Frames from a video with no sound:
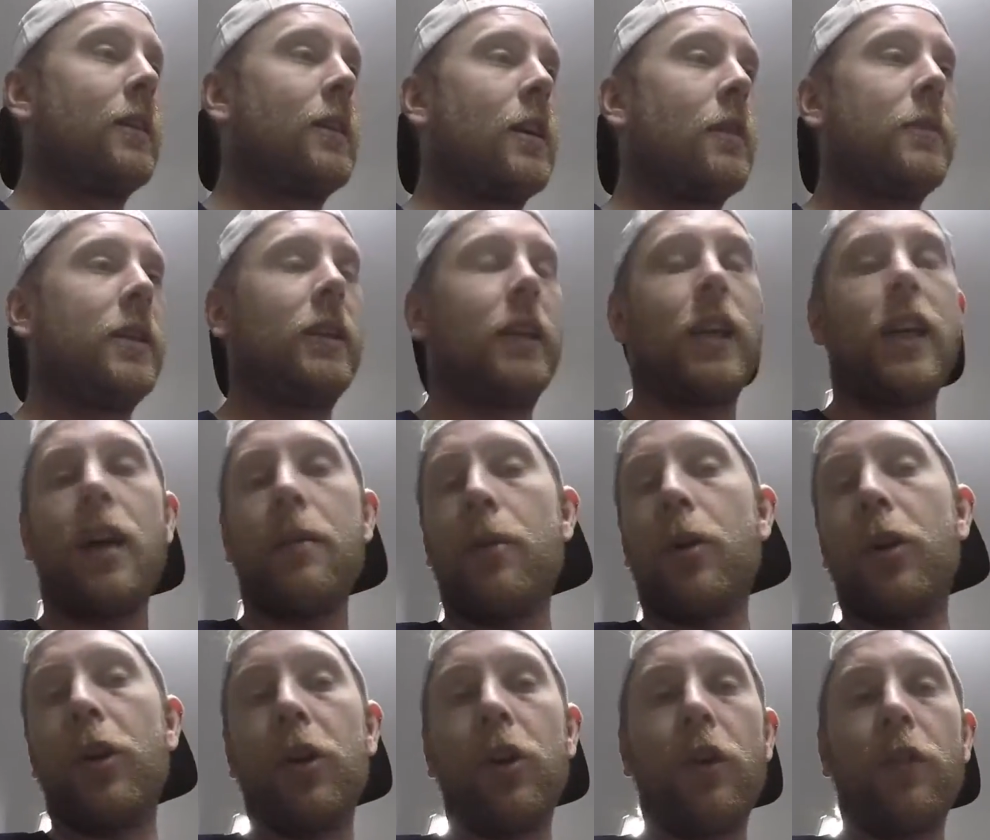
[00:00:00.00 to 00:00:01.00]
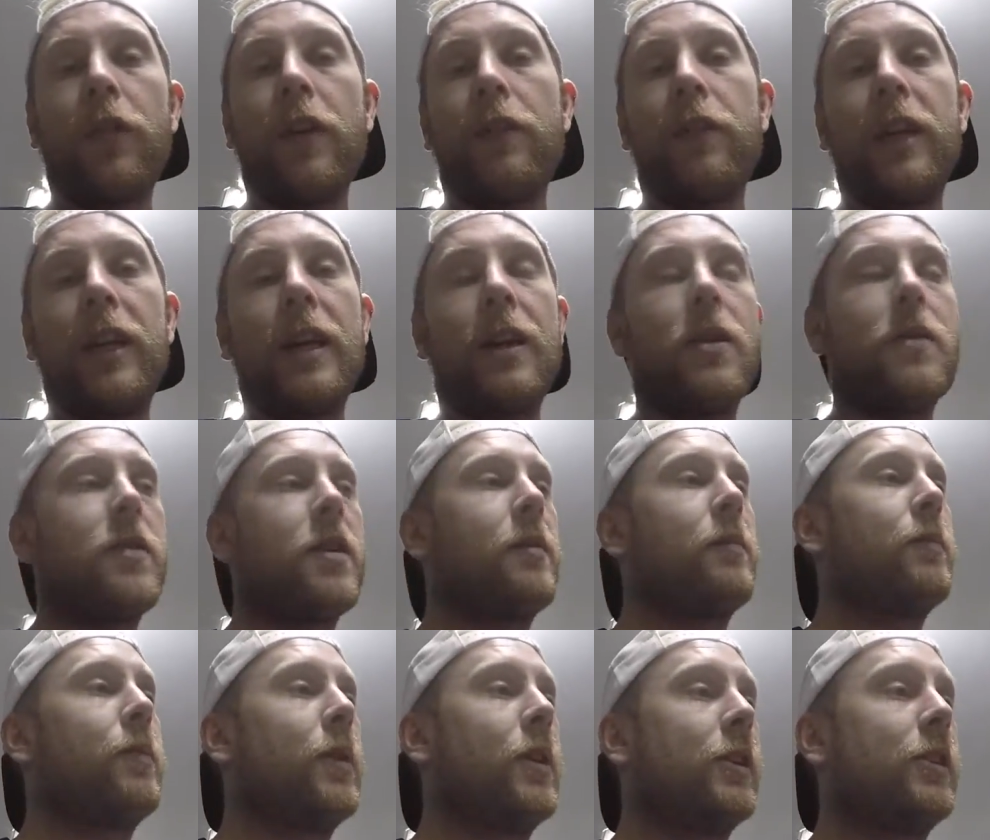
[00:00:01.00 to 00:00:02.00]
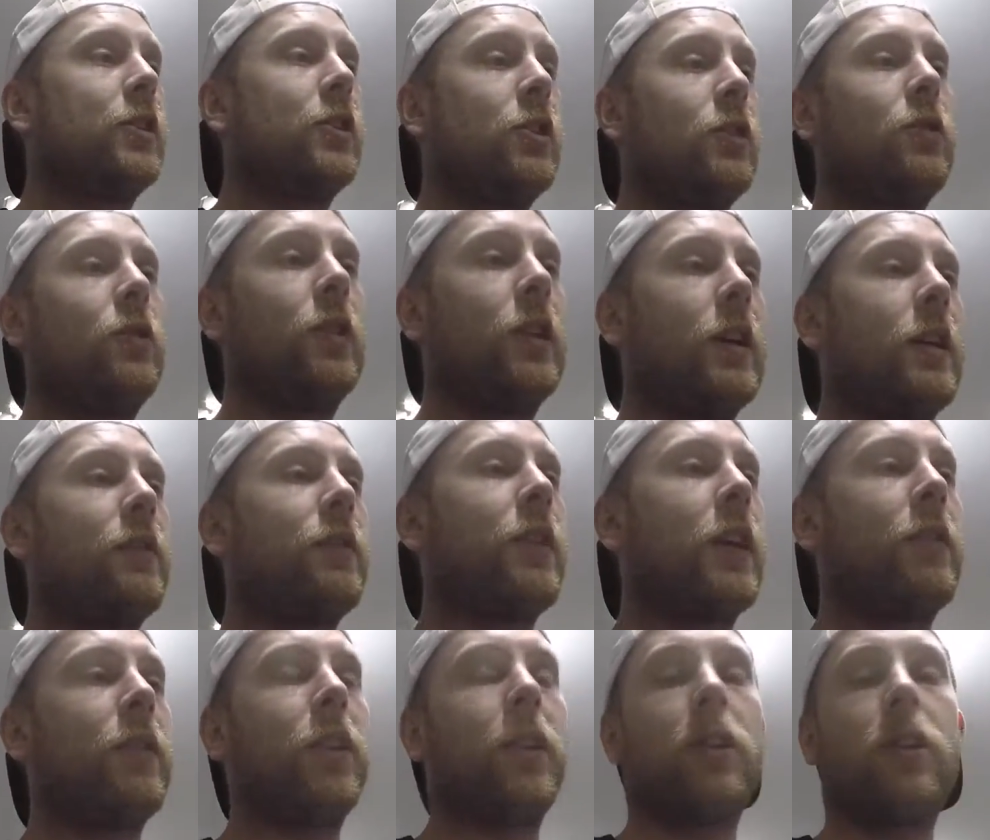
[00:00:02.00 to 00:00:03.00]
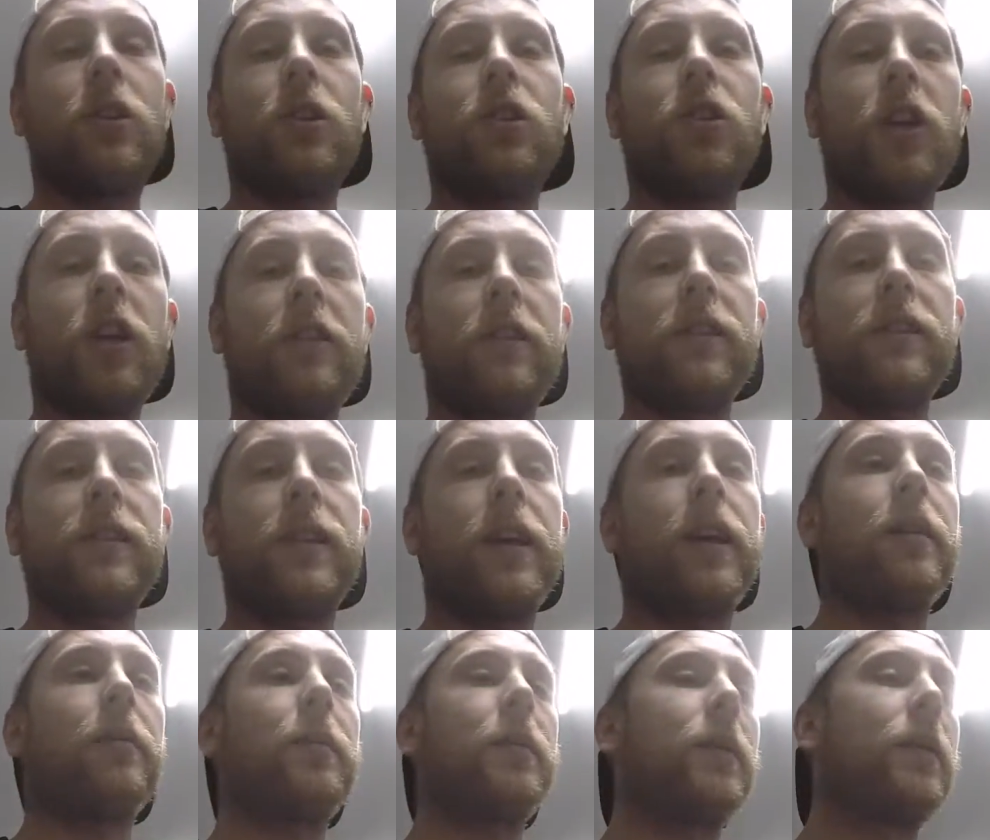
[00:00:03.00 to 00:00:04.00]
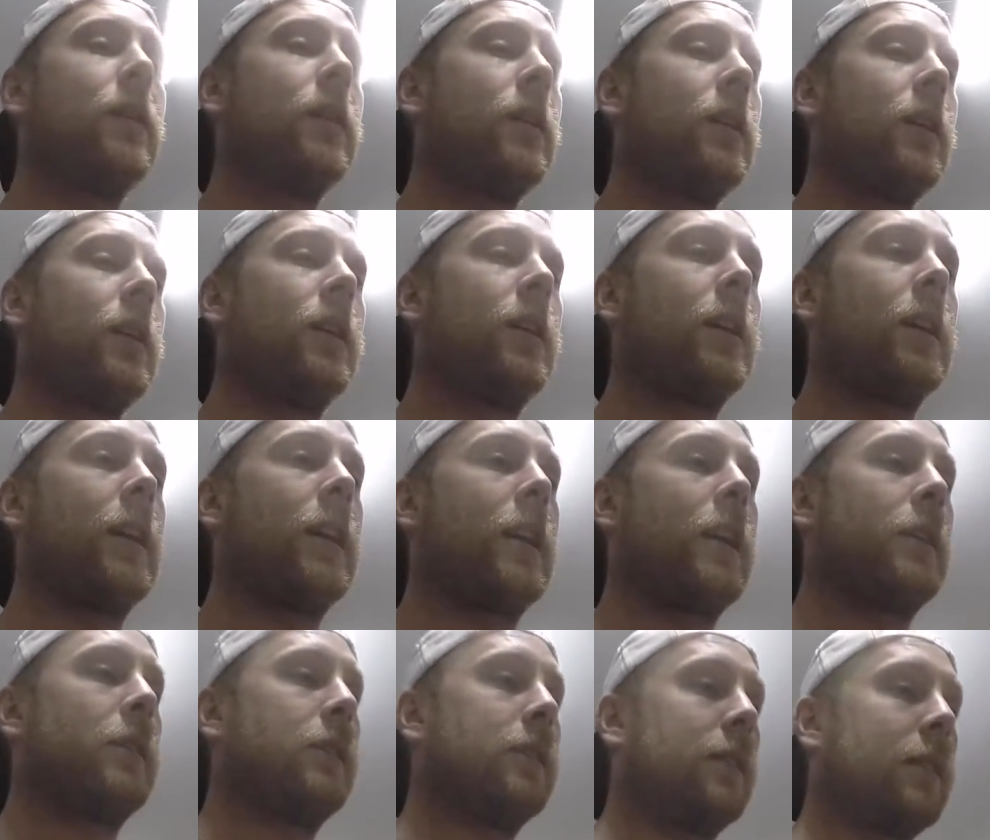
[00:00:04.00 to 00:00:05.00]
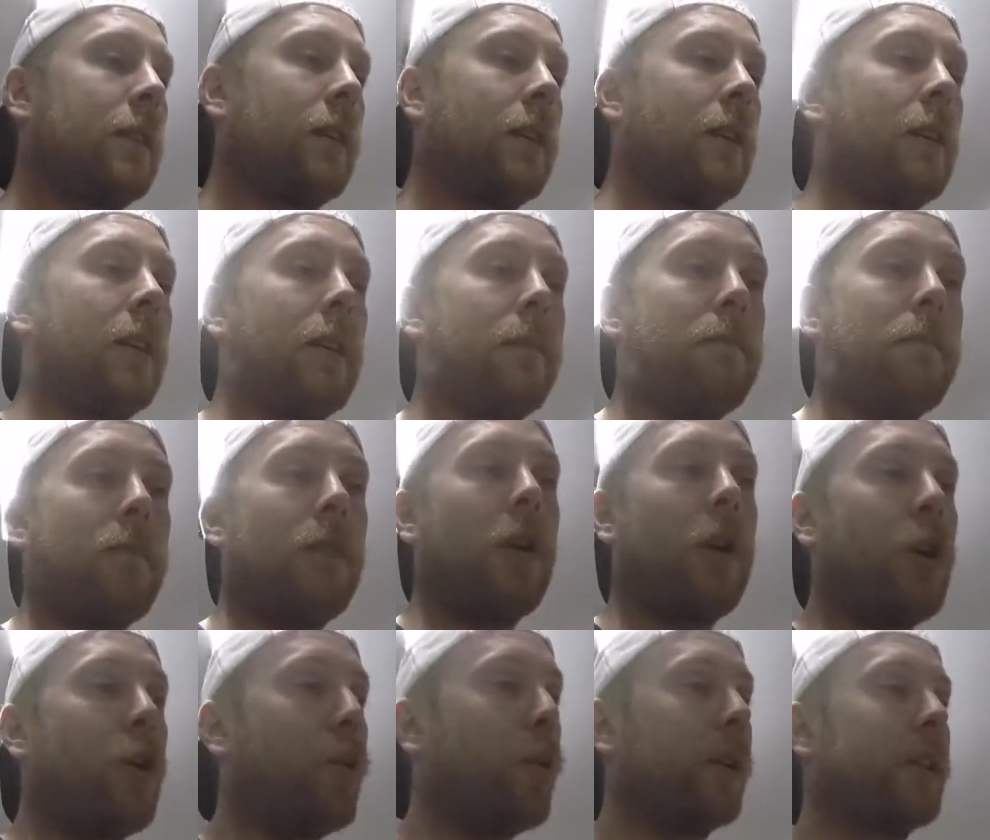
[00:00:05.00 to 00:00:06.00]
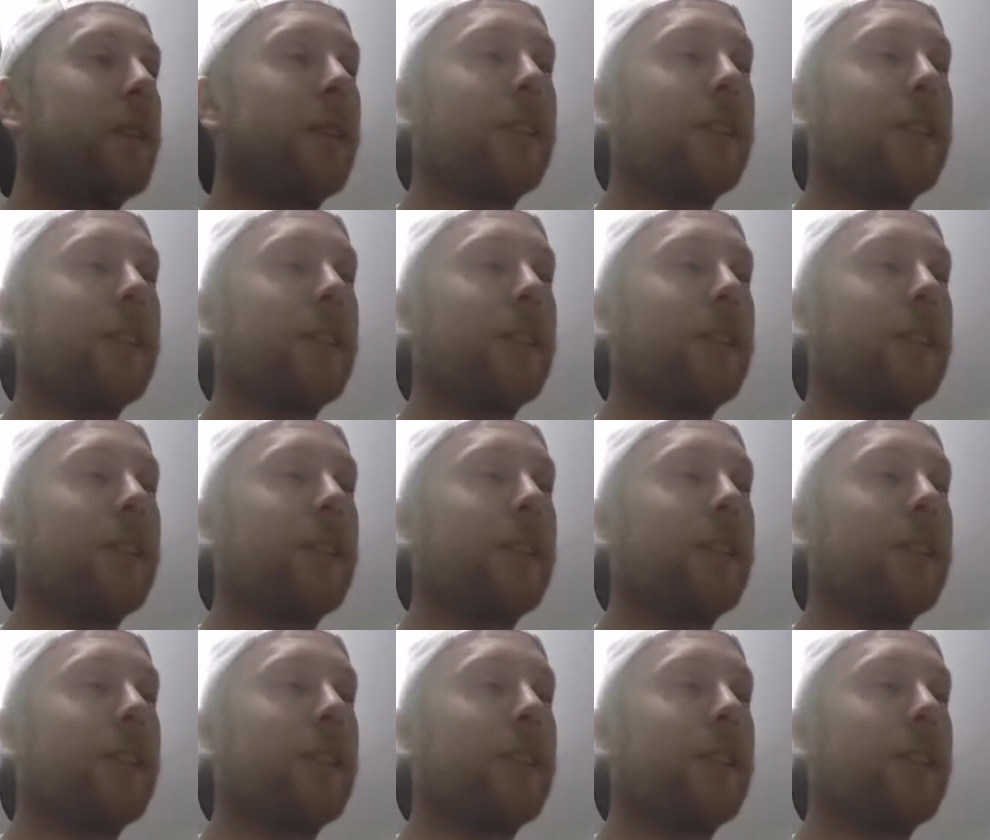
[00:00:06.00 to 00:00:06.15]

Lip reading: I mean, they come on and off every now and then, but I do love having a good gyro setup, and I always